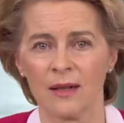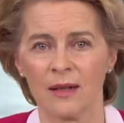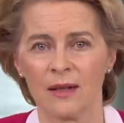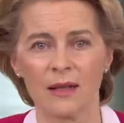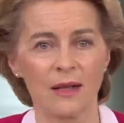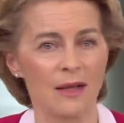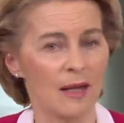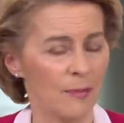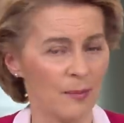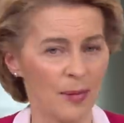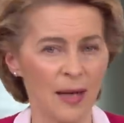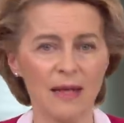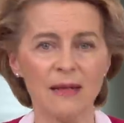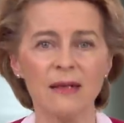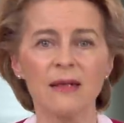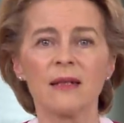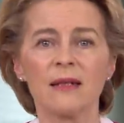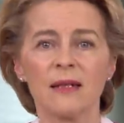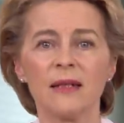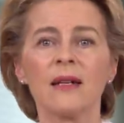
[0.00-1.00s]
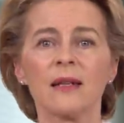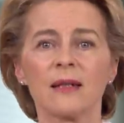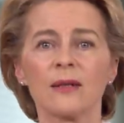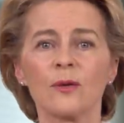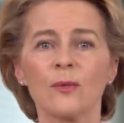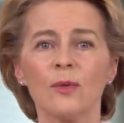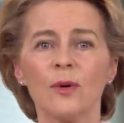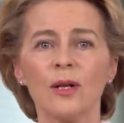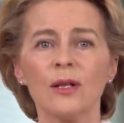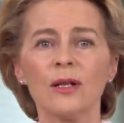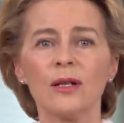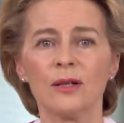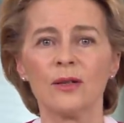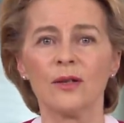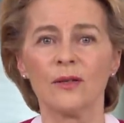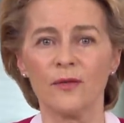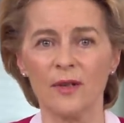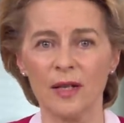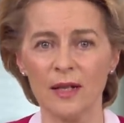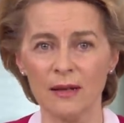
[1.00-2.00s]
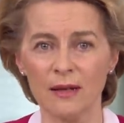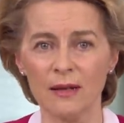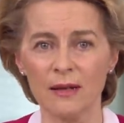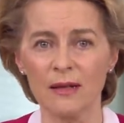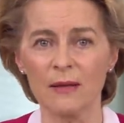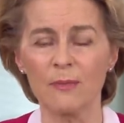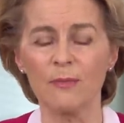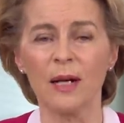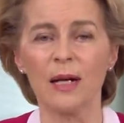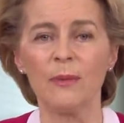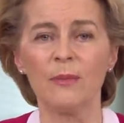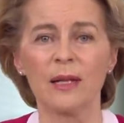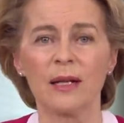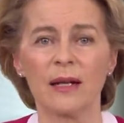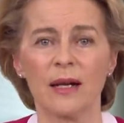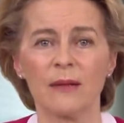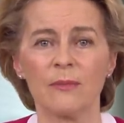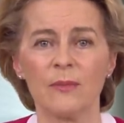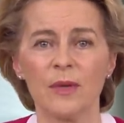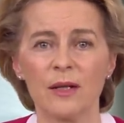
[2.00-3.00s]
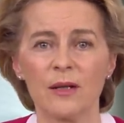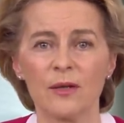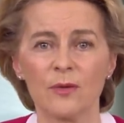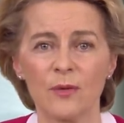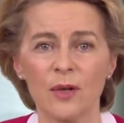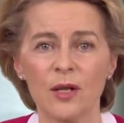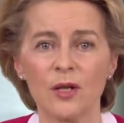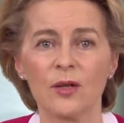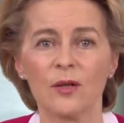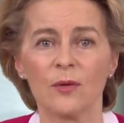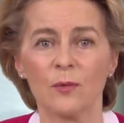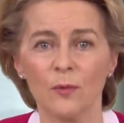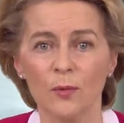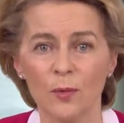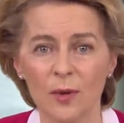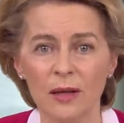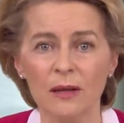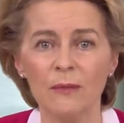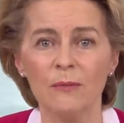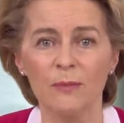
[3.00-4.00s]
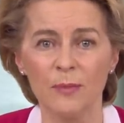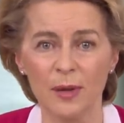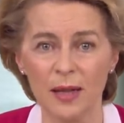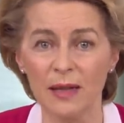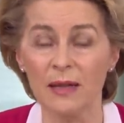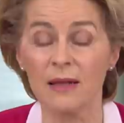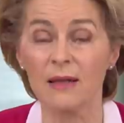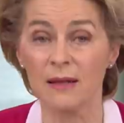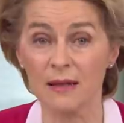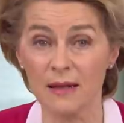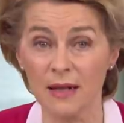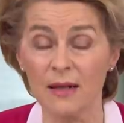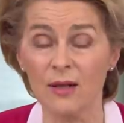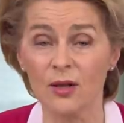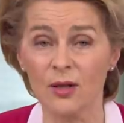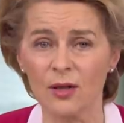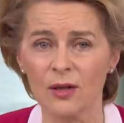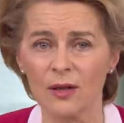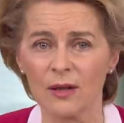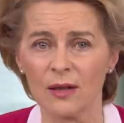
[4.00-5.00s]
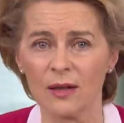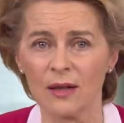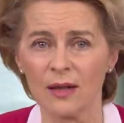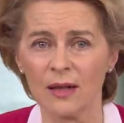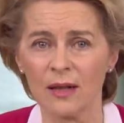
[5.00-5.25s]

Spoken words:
The capacity and quality of Italy's public administration will be essential